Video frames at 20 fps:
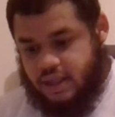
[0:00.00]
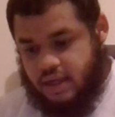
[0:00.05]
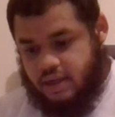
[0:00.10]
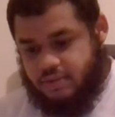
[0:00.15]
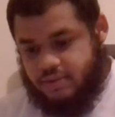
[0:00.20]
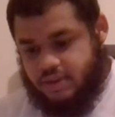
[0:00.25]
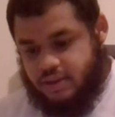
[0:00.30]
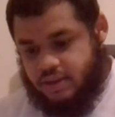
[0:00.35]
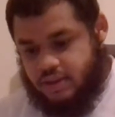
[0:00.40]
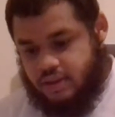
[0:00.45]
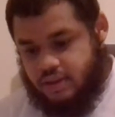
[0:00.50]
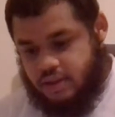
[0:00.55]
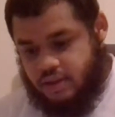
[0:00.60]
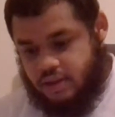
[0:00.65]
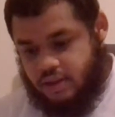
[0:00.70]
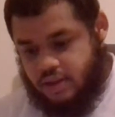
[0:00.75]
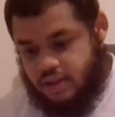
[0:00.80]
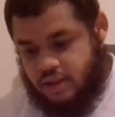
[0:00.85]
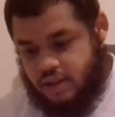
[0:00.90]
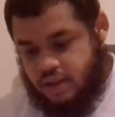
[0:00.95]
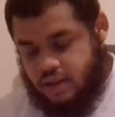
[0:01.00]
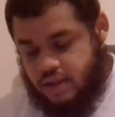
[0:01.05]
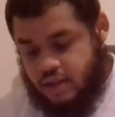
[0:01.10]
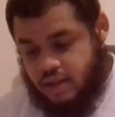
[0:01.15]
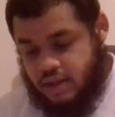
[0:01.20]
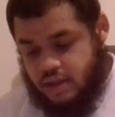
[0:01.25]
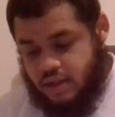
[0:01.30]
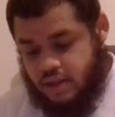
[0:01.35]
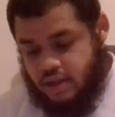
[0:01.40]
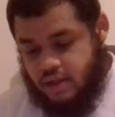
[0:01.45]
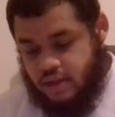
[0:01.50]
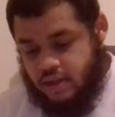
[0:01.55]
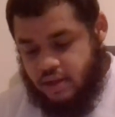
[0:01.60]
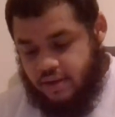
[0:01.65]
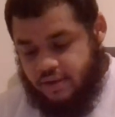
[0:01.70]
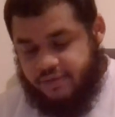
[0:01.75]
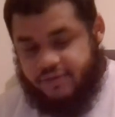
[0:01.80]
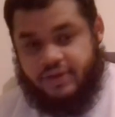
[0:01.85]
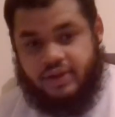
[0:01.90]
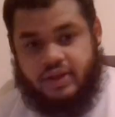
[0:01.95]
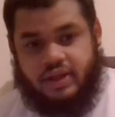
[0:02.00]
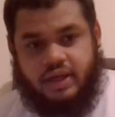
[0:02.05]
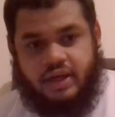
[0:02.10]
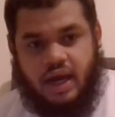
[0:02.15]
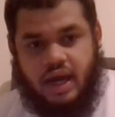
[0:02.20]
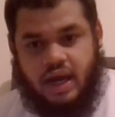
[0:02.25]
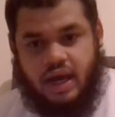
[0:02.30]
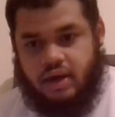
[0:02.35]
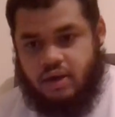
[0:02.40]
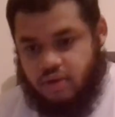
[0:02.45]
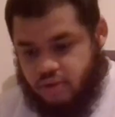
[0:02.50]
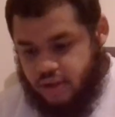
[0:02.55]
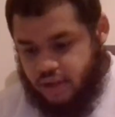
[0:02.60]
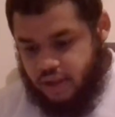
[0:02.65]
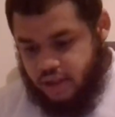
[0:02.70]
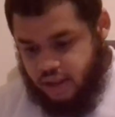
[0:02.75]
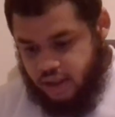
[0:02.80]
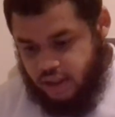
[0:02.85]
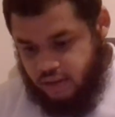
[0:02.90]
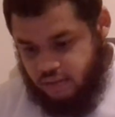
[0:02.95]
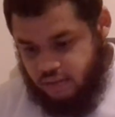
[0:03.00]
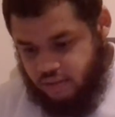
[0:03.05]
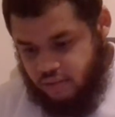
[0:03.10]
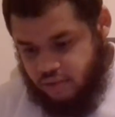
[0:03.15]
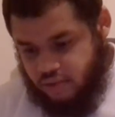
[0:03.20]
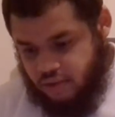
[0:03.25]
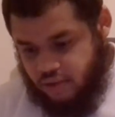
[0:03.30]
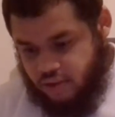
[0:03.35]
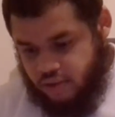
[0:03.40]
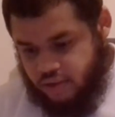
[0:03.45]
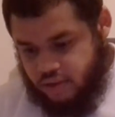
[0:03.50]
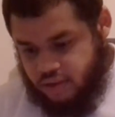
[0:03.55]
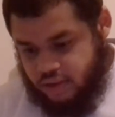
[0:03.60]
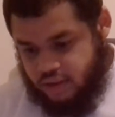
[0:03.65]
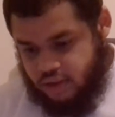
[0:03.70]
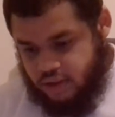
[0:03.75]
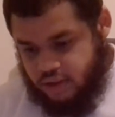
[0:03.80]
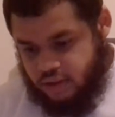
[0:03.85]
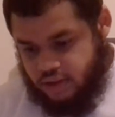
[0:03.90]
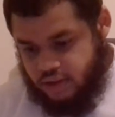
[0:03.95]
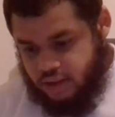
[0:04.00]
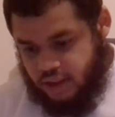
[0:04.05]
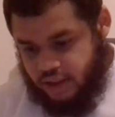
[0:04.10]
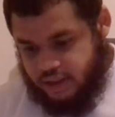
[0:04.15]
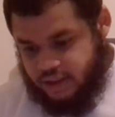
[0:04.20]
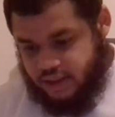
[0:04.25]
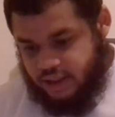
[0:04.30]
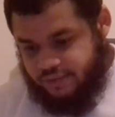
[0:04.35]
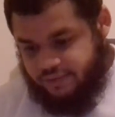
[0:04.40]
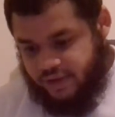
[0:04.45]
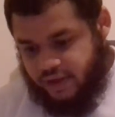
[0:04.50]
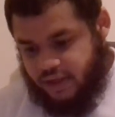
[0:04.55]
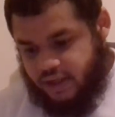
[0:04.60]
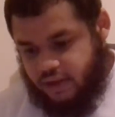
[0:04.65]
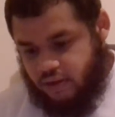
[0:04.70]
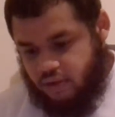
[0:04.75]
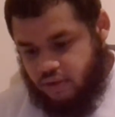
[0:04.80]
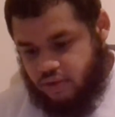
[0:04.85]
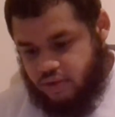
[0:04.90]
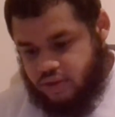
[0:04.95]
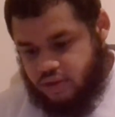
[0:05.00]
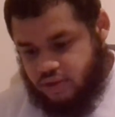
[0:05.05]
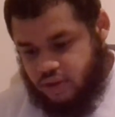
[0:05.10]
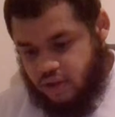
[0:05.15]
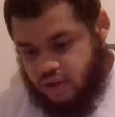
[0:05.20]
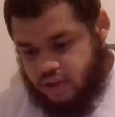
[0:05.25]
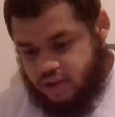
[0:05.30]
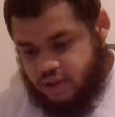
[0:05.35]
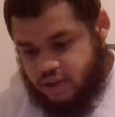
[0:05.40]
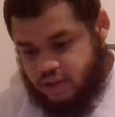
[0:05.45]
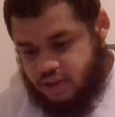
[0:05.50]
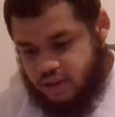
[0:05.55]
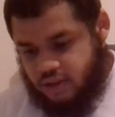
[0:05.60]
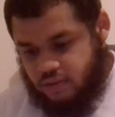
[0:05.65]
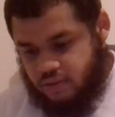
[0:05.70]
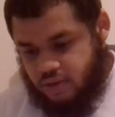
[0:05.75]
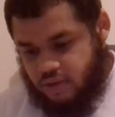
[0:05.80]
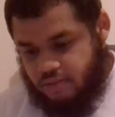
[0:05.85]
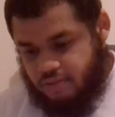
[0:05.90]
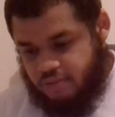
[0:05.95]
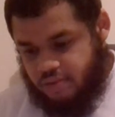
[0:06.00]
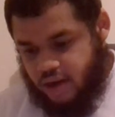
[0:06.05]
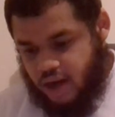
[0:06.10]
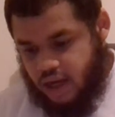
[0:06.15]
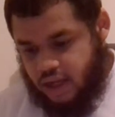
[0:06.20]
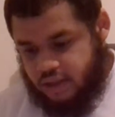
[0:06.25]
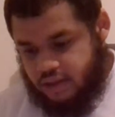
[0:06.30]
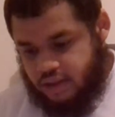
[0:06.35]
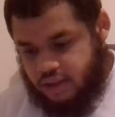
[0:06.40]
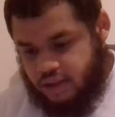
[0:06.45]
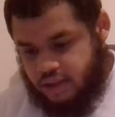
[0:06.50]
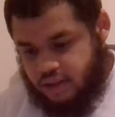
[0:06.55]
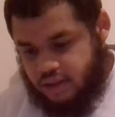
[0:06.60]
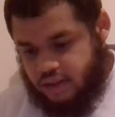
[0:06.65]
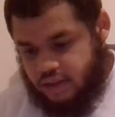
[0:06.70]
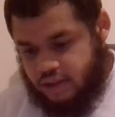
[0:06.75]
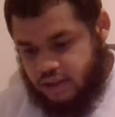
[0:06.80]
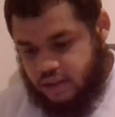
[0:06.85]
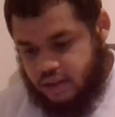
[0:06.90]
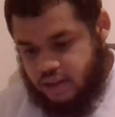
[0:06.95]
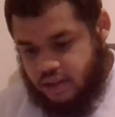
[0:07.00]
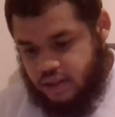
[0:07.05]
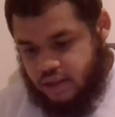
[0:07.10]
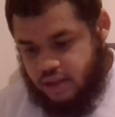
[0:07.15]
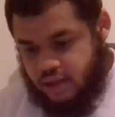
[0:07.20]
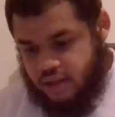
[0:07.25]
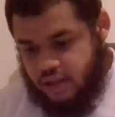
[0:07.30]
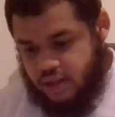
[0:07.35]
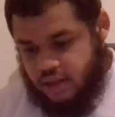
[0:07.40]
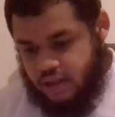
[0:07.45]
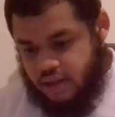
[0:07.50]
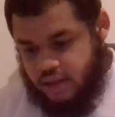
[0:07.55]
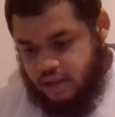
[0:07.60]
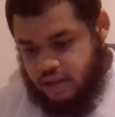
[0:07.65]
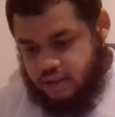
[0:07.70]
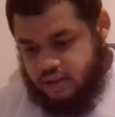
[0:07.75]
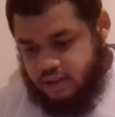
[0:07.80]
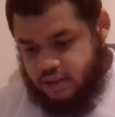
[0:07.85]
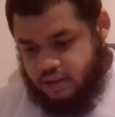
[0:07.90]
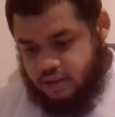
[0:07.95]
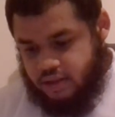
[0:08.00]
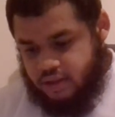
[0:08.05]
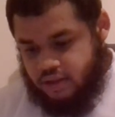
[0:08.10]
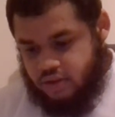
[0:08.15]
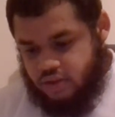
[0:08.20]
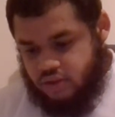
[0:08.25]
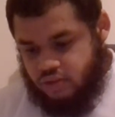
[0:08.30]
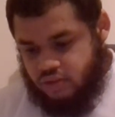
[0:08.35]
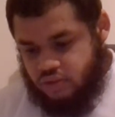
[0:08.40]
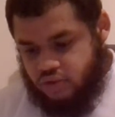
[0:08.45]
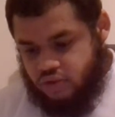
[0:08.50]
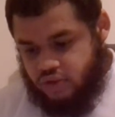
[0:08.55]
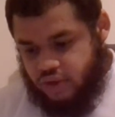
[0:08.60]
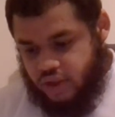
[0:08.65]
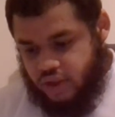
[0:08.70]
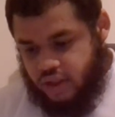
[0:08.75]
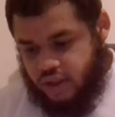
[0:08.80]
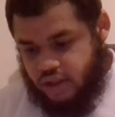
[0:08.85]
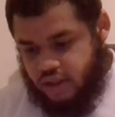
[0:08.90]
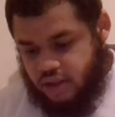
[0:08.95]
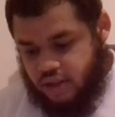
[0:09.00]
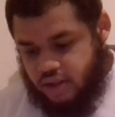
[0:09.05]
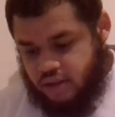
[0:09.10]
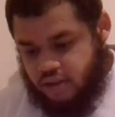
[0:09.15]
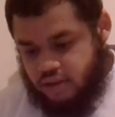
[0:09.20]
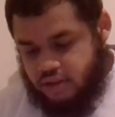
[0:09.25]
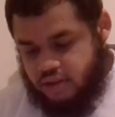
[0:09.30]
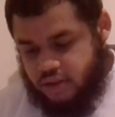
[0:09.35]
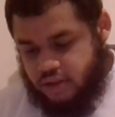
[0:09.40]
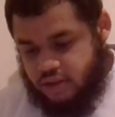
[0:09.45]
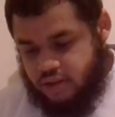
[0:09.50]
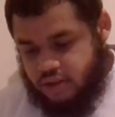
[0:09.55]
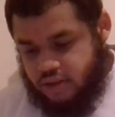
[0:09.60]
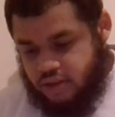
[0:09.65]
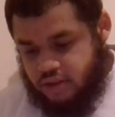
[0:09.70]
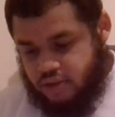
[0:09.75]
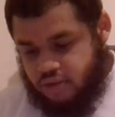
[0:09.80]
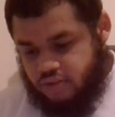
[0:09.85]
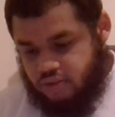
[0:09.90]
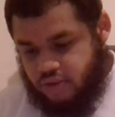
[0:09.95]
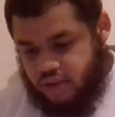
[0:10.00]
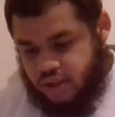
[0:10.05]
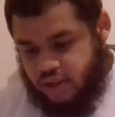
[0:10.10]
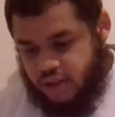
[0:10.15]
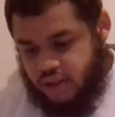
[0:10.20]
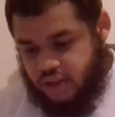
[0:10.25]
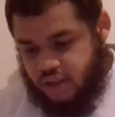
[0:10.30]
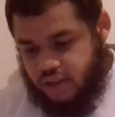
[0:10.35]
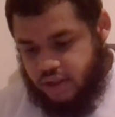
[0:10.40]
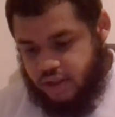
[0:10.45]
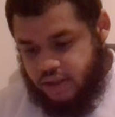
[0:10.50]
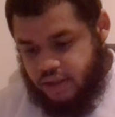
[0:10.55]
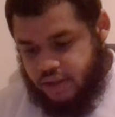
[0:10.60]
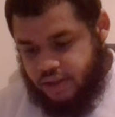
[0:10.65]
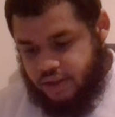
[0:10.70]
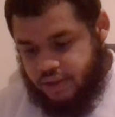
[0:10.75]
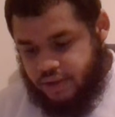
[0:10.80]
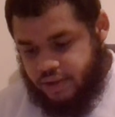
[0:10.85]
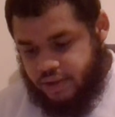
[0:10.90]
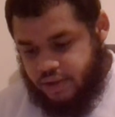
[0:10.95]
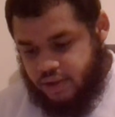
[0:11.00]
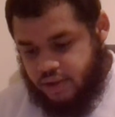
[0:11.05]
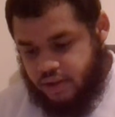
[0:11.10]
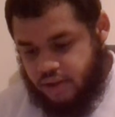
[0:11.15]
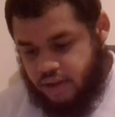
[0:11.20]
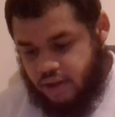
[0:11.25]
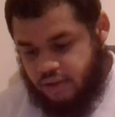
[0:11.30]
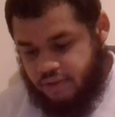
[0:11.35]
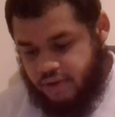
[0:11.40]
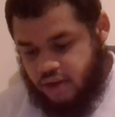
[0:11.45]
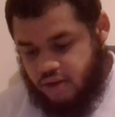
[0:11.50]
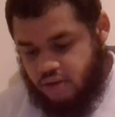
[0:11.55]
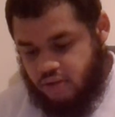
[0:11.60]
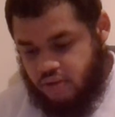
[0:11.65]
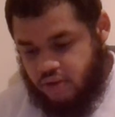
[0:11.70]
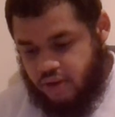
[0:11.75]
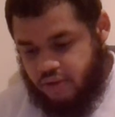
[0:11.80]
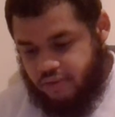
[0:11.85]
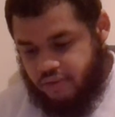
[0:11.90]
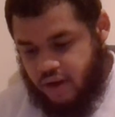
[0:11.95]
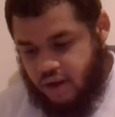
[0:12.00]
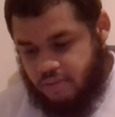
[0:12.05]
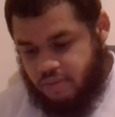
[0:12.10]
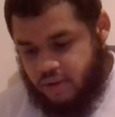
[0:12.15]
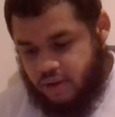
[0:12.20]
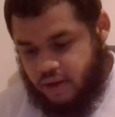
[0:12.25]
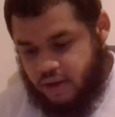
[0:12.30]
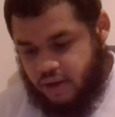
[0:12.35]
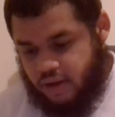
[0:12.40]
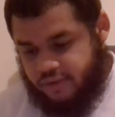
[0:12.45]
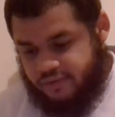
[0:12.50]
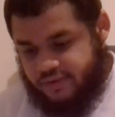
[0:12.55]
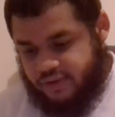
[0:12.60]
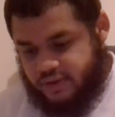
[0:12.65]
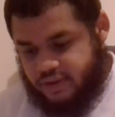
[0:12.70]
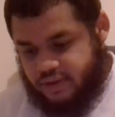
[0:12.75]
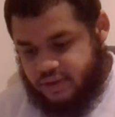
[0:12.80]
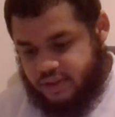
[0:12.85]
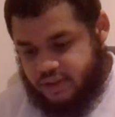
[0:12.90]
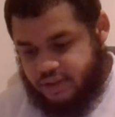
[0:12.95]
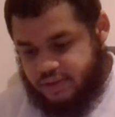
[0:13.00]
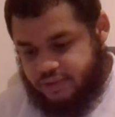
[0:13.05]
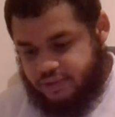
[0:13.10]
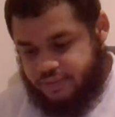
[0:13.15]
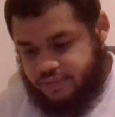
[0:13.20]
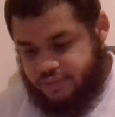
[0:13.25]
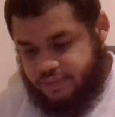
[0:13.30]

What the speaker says: Thompson. 59, Gordon Hayward. 60. Let's see if any All-Star. 61, Brogdon. 62, Trae Young. 63, Eric Gordon, Robert Covington.